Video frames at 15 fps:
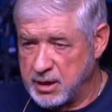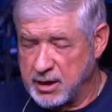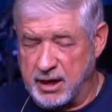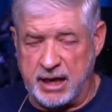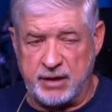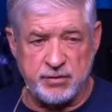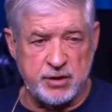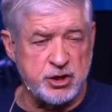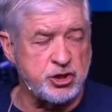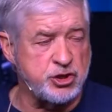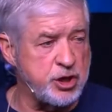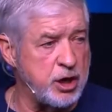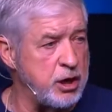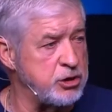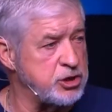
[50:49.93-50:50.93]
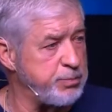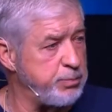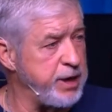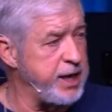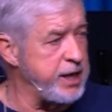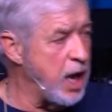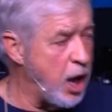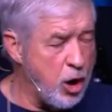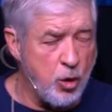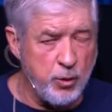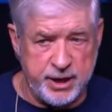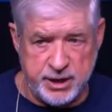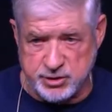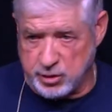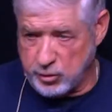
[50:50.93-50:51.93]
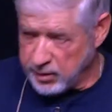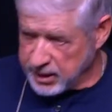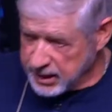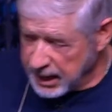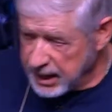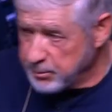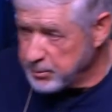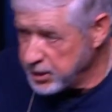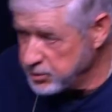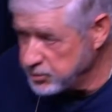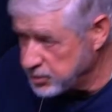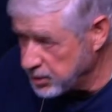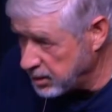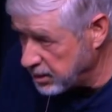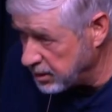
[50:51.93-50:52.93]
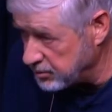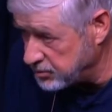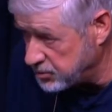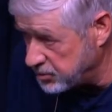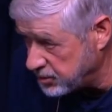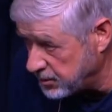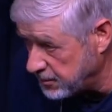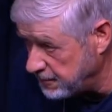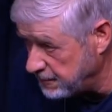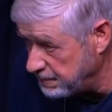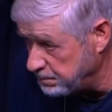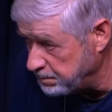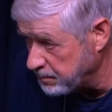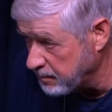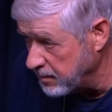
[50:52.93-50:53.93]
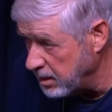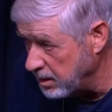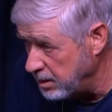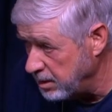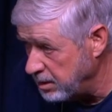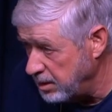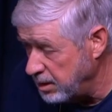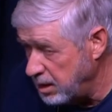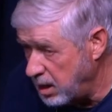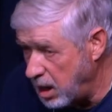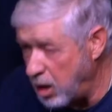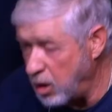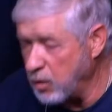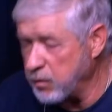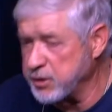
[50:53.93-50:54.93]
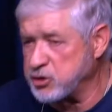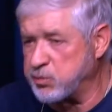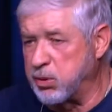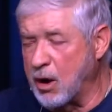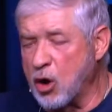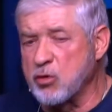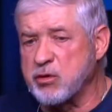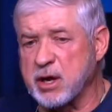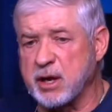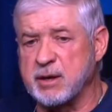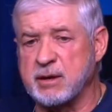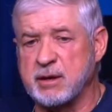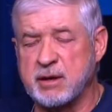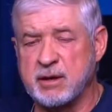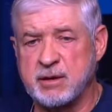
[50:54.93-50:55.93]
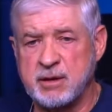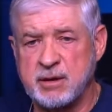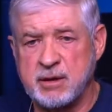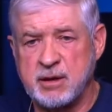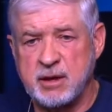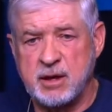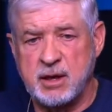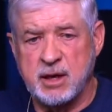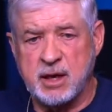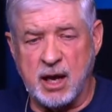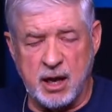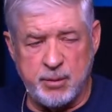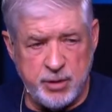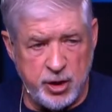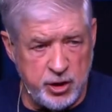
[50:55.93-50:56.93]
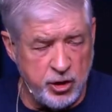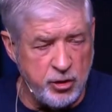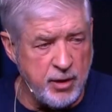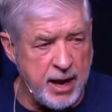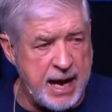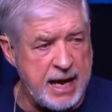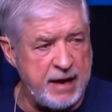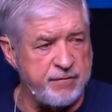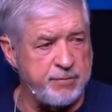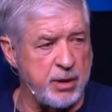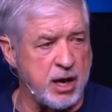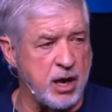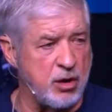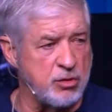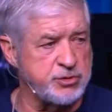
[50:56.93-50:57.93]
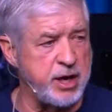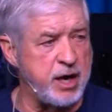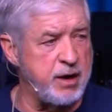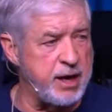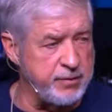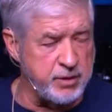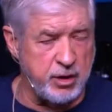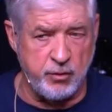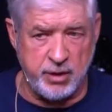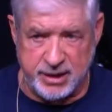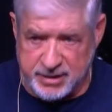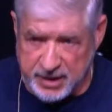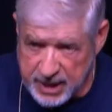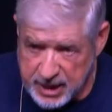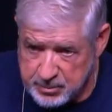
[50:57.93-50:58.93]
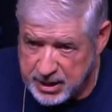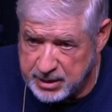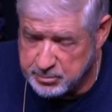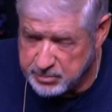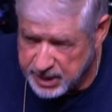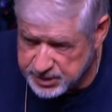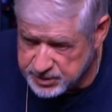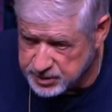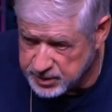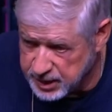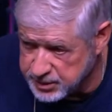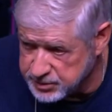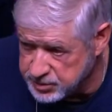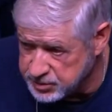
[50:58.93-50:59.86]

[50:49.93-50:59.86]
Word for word: Let this church be known as the redeeming church. All that's broken, Come to new life because they're in the redeeming business.